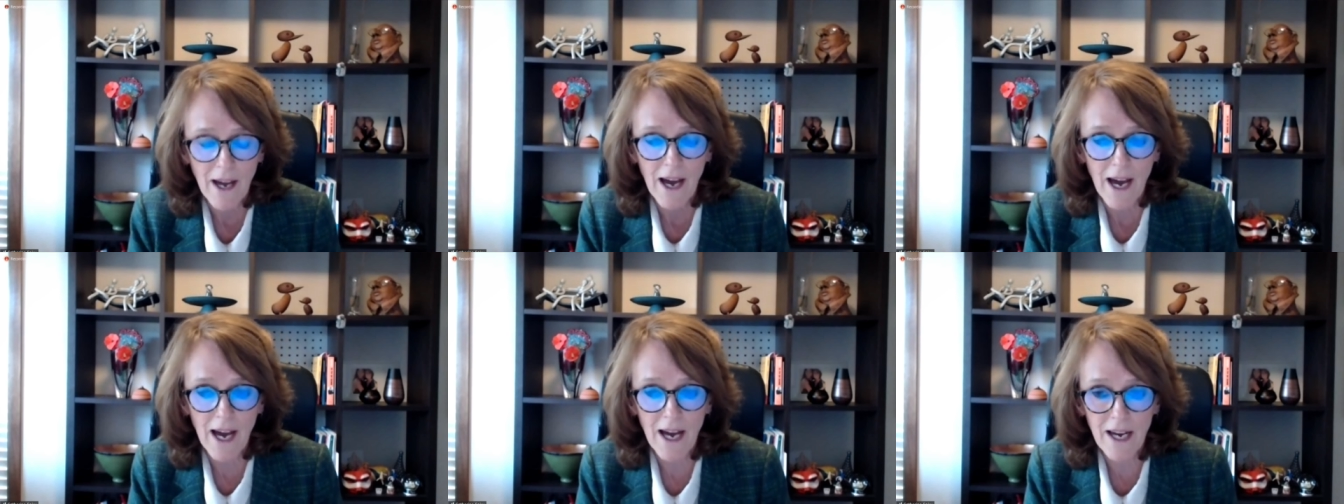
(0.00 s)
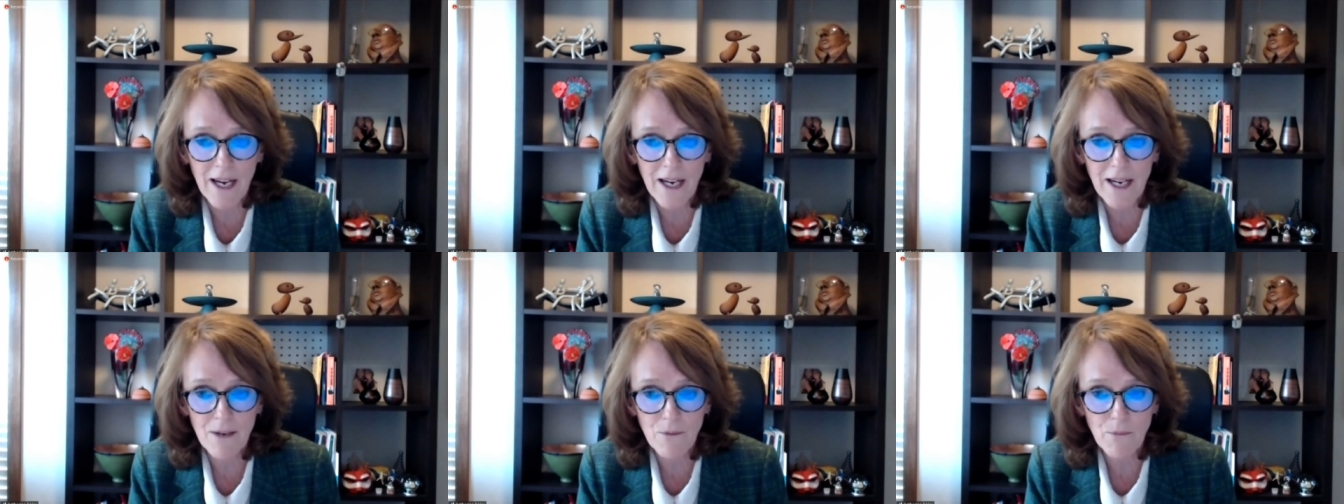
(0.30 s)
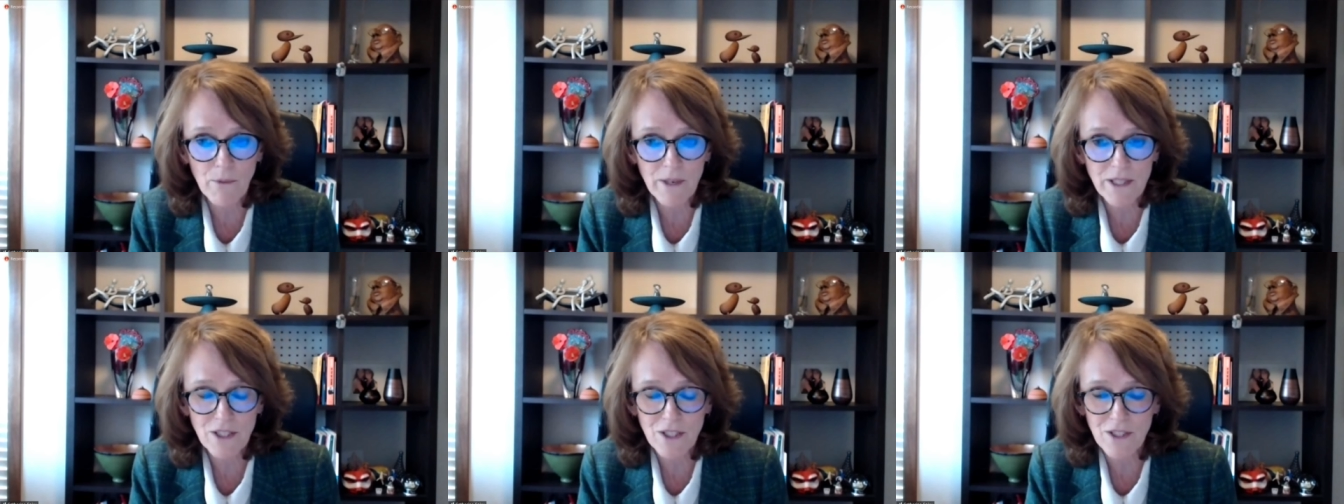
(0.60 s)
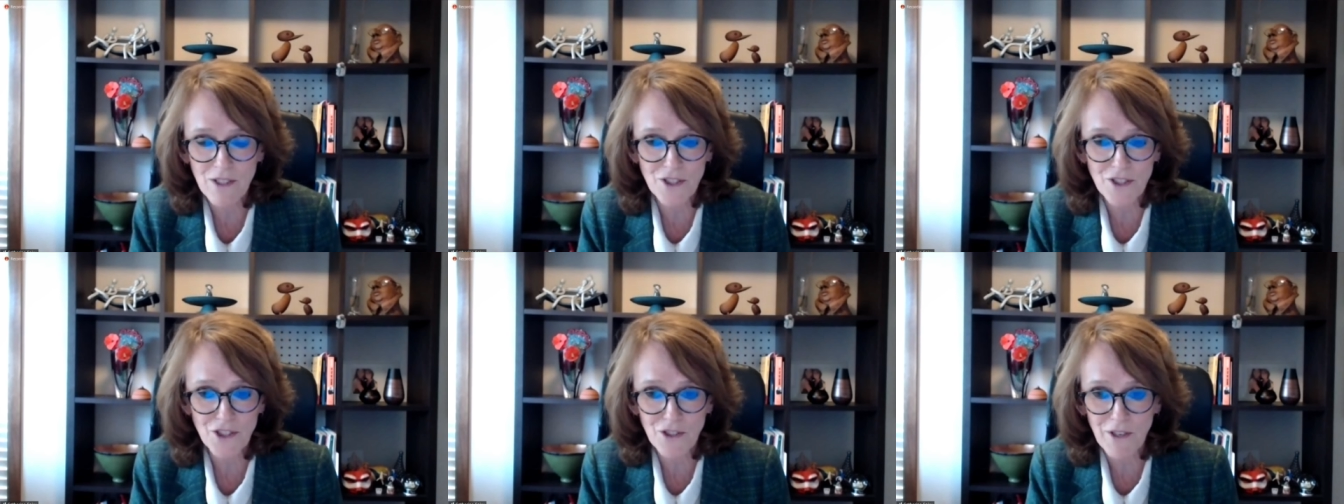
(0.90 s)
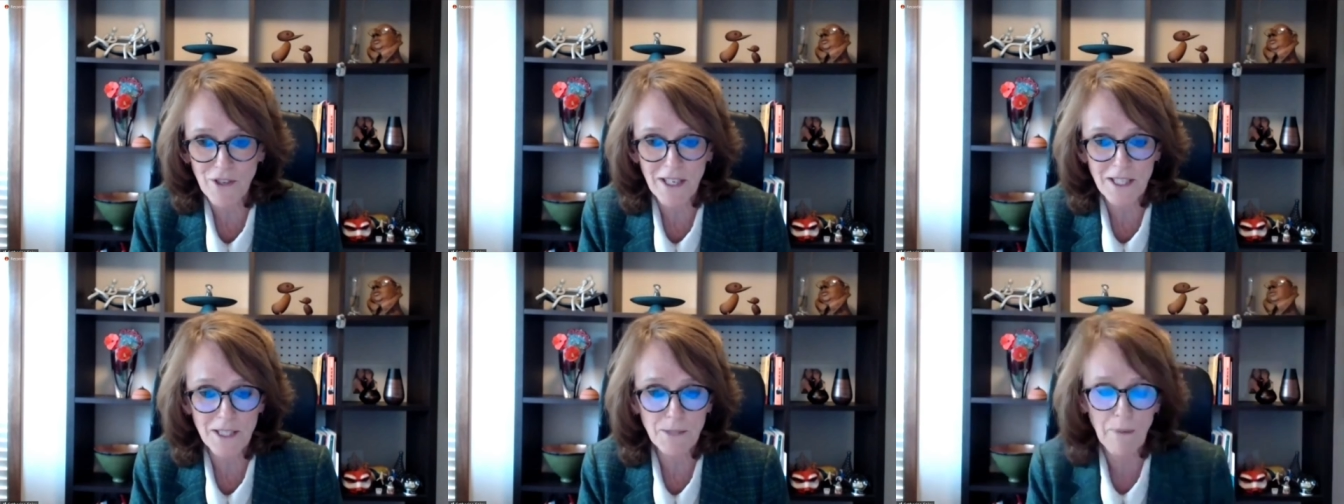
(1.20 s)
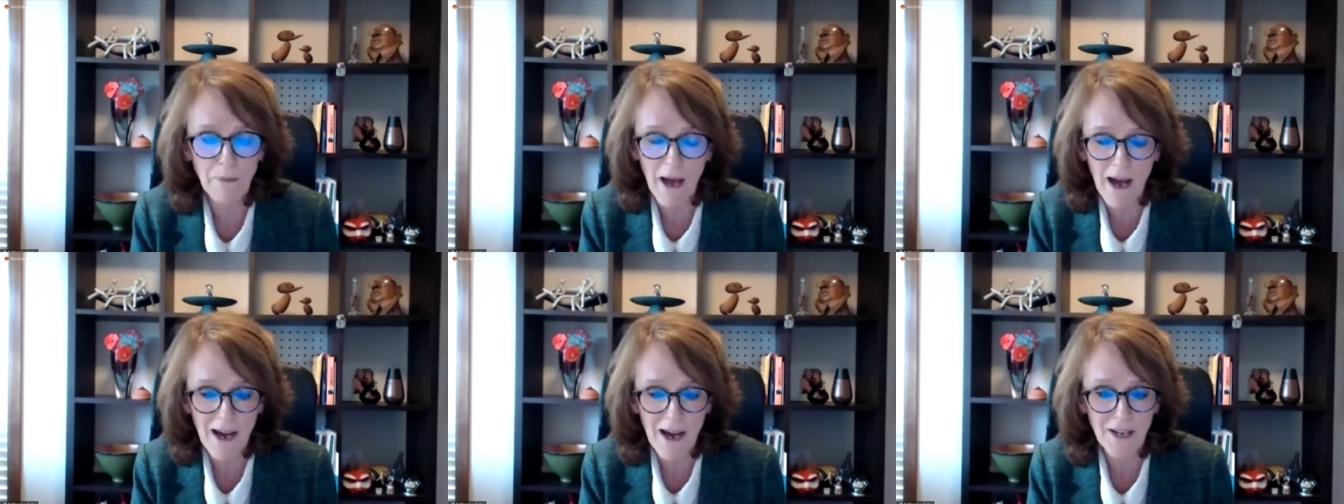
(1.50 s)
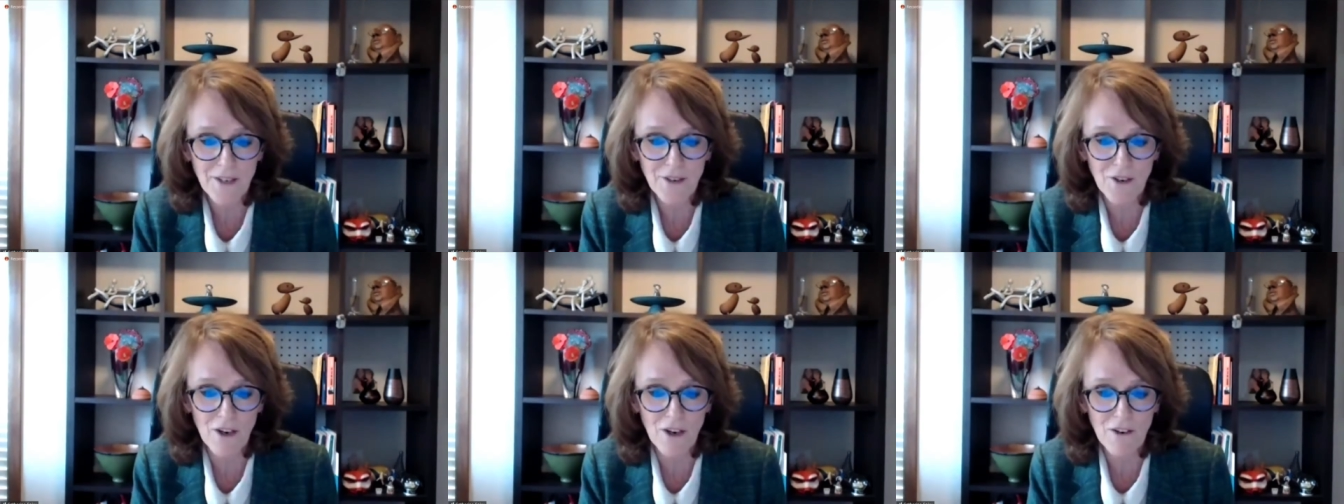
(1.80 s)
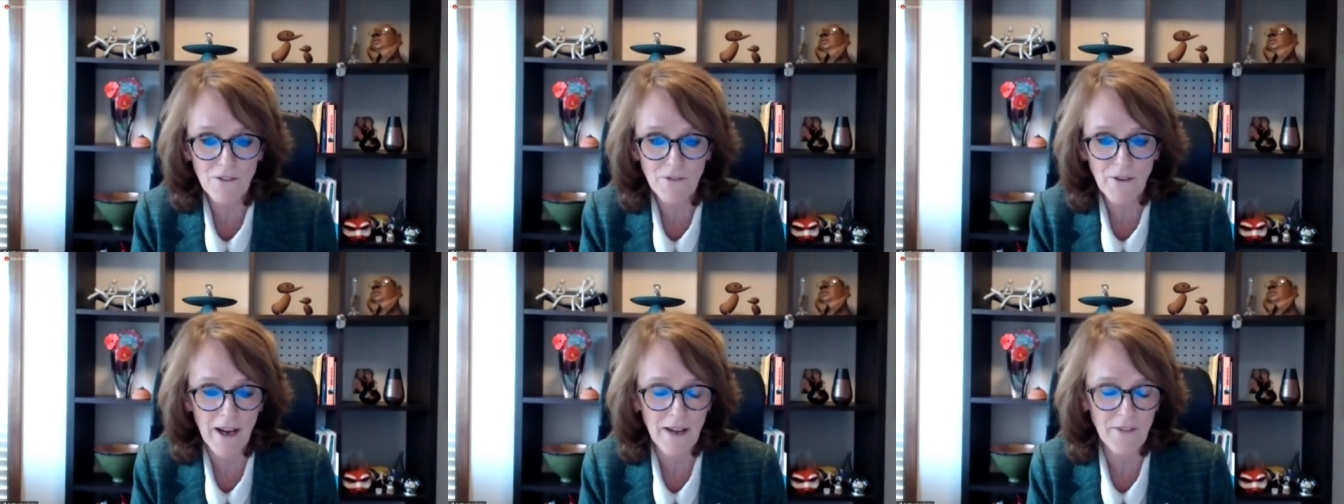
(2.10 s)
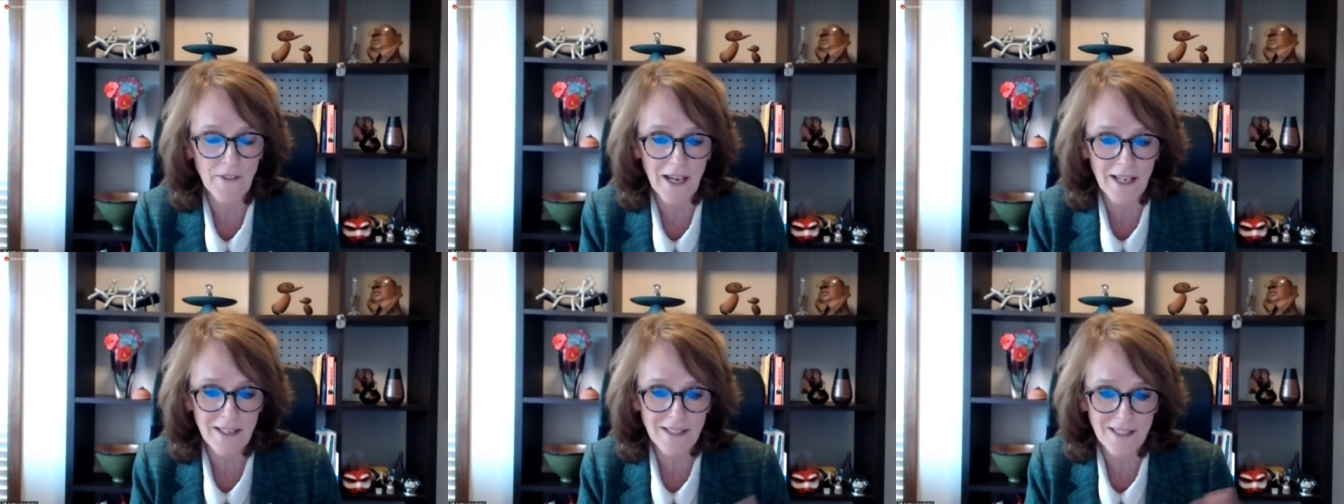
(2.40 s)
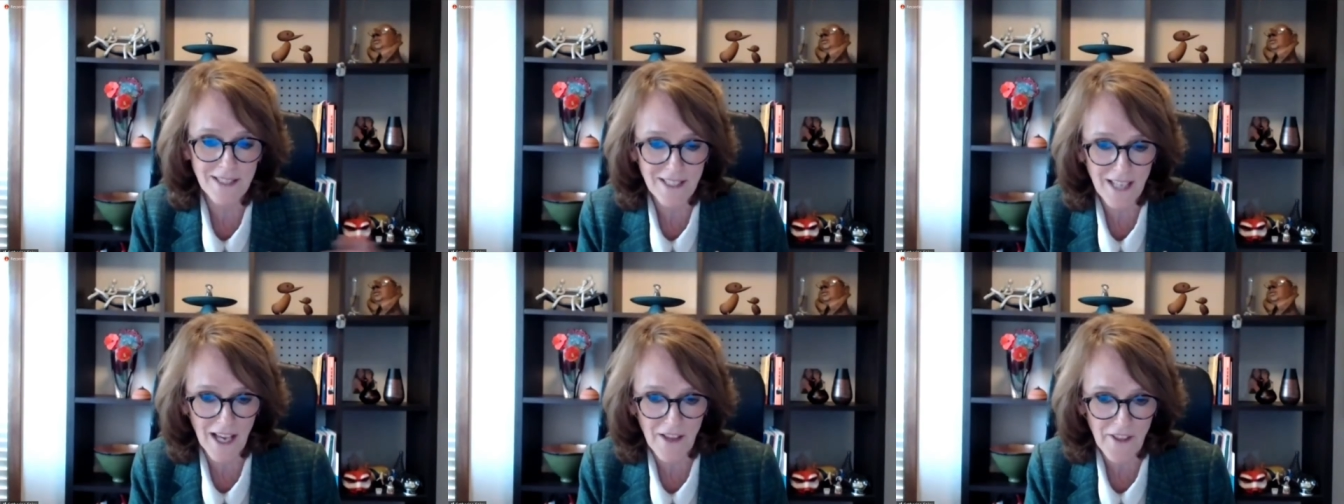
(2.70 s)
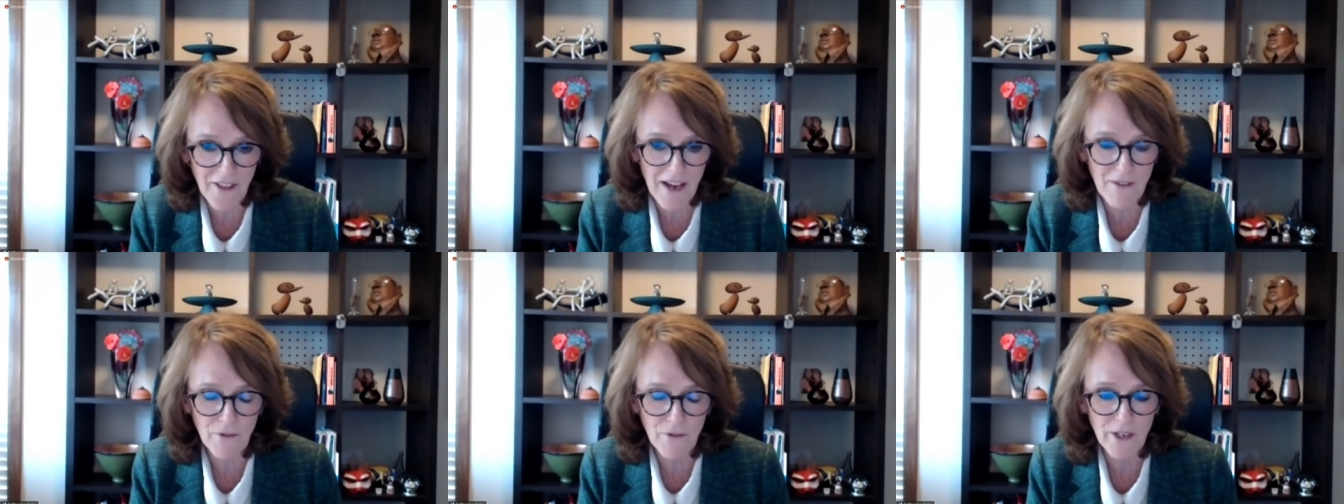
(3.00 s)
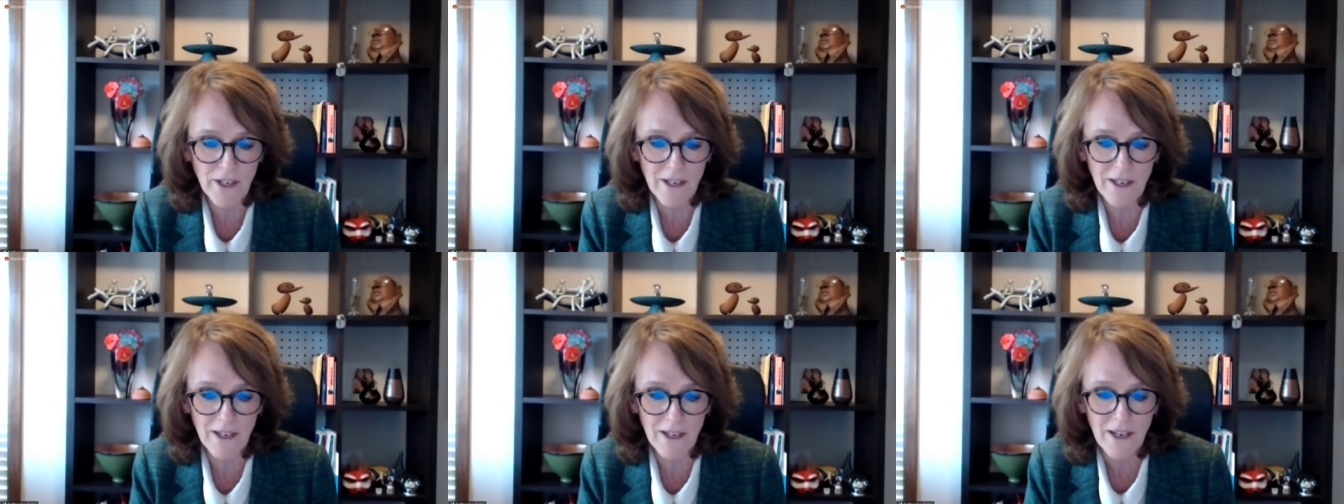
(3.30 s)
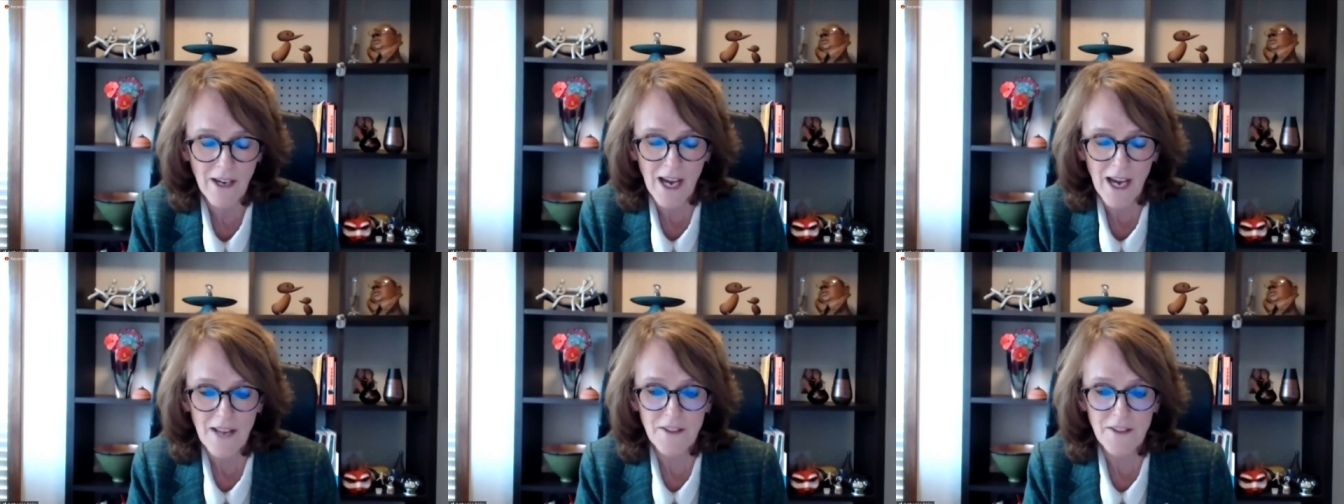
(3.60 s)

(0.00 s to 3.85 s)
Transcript: uh, which Australia is part of, at uh, that in South Africa.